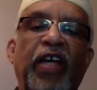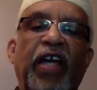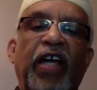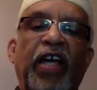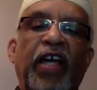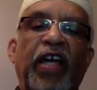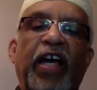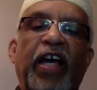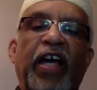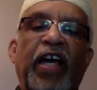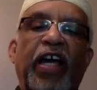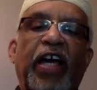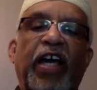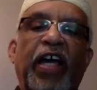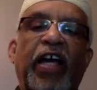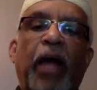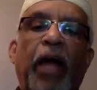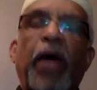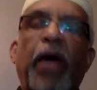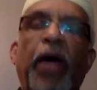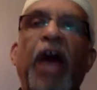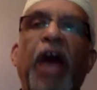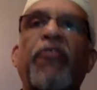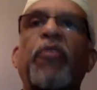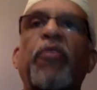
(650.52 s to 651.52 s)
And
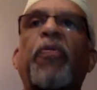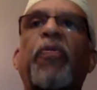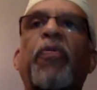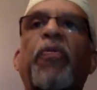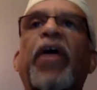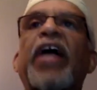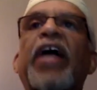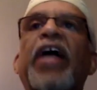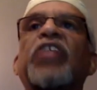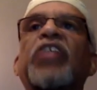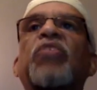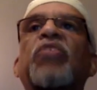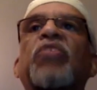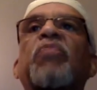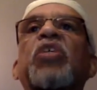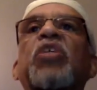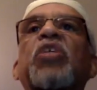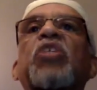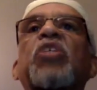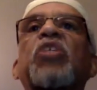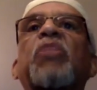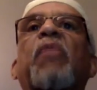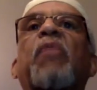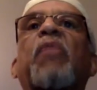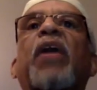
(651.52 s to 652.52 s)
our Prophet, prayers and
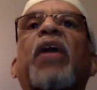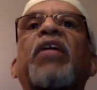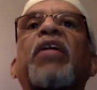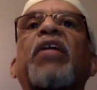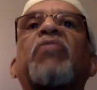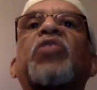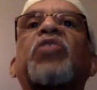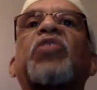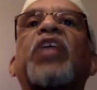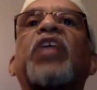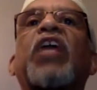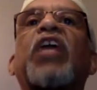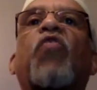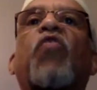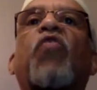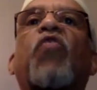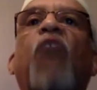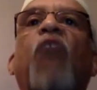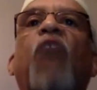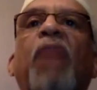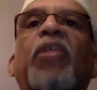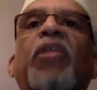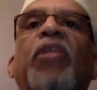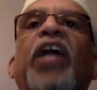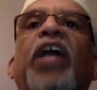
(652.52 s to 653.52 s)
peace be upon him, said,
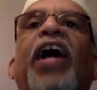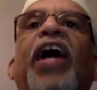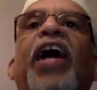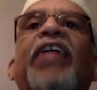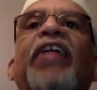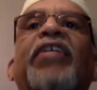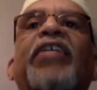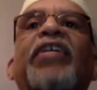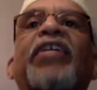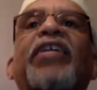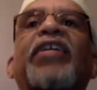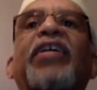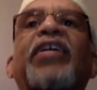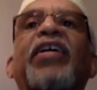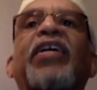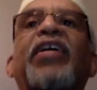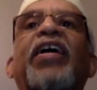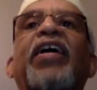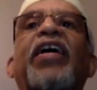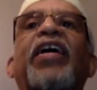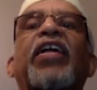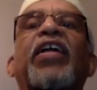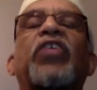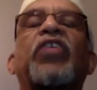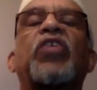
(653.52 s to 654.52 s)
Ramadan
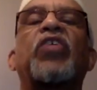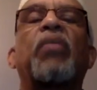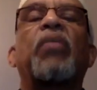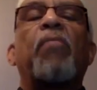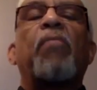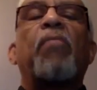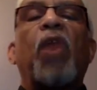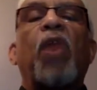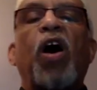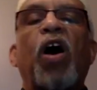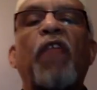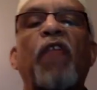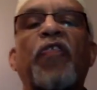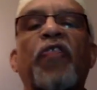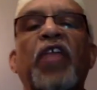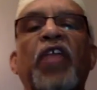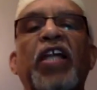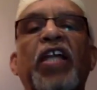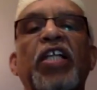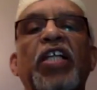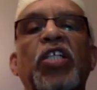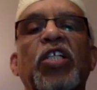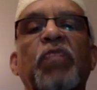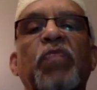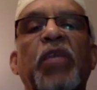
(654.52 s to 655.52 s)
is a month that
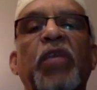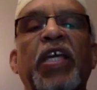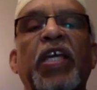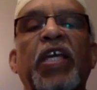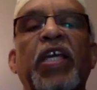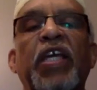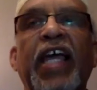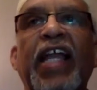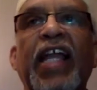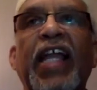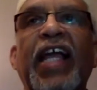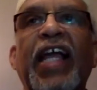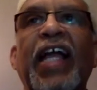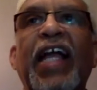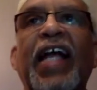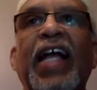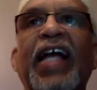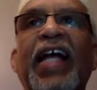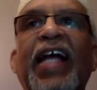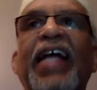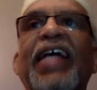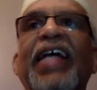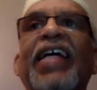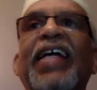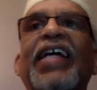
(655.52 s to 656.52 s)
is
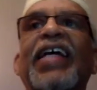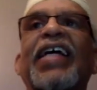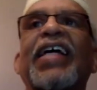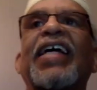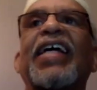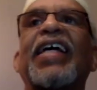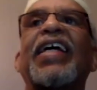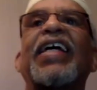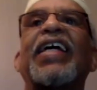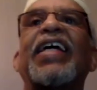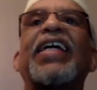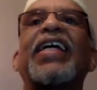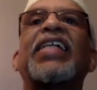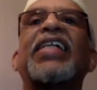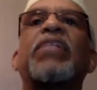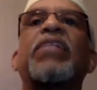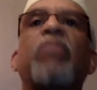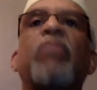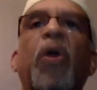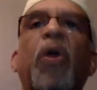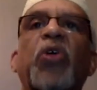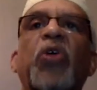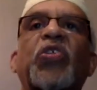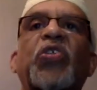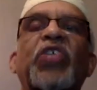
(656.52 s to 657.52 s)
beginning is
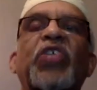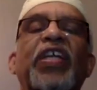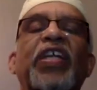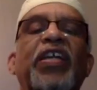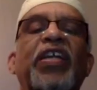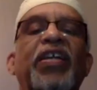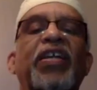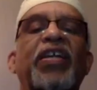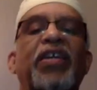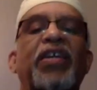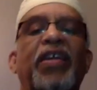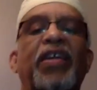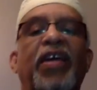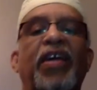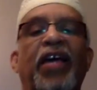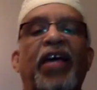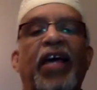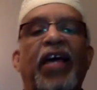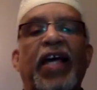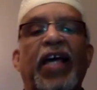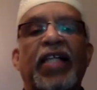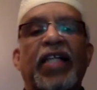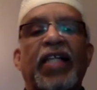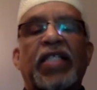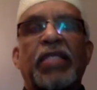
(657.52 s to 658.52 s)
mercy,
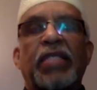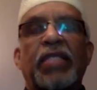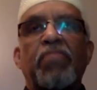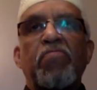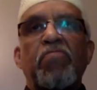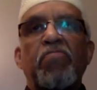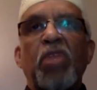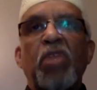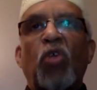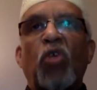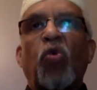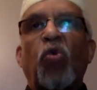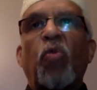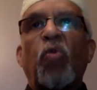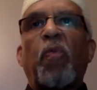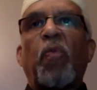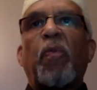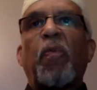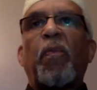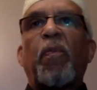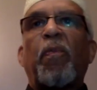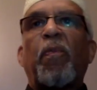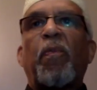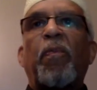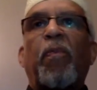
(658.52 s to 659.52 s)
its middle
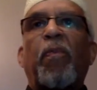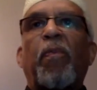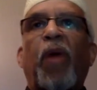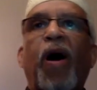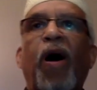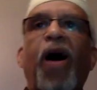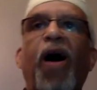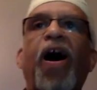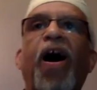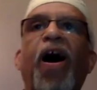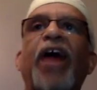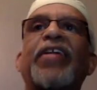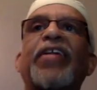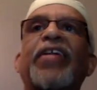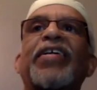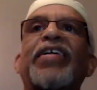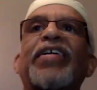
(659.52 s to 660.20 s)
part